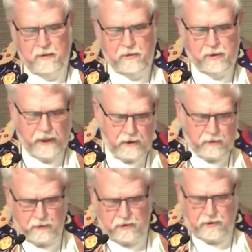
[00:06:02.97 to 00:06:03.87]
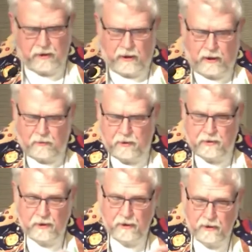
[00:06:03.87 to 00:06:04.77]
the genuine star
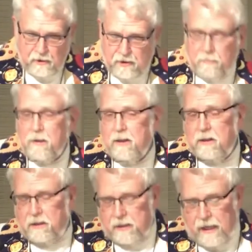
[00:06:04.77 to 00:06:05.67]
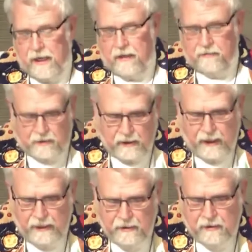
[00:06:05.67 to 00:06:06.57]
was similarly
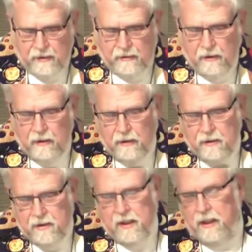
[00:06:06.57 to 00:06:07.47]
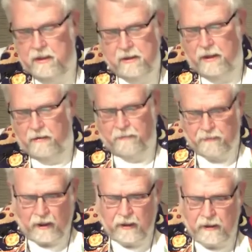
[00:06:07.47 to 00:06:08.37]
sized and seized and
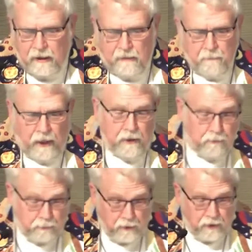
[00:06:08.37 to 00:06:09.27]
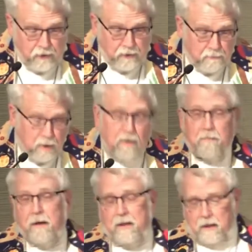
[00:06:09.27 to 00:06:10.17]
flung. I could feel the
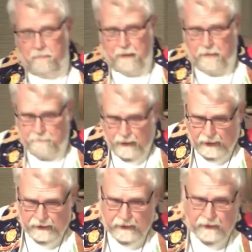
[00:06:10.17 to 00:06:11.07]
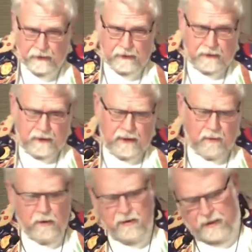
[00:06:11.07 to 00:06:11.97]
movement in my body. It
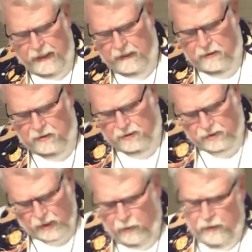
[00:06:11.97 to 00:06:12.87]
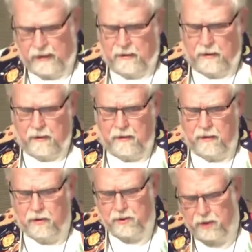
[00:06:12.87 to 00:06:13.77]
was like sewing,
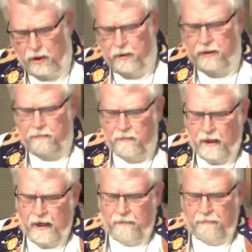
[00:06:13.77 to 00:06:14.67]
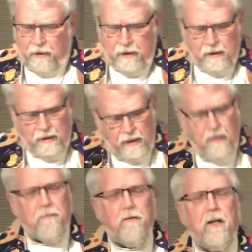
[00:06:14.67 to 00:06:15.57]
the sewing of life on an
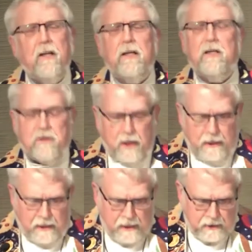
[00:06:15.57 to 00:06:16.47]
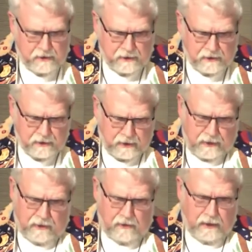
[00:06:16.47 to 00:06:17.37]
infinitely gigantic
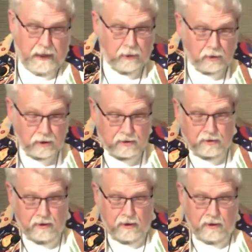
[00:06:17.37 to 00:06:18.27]
scale. I looked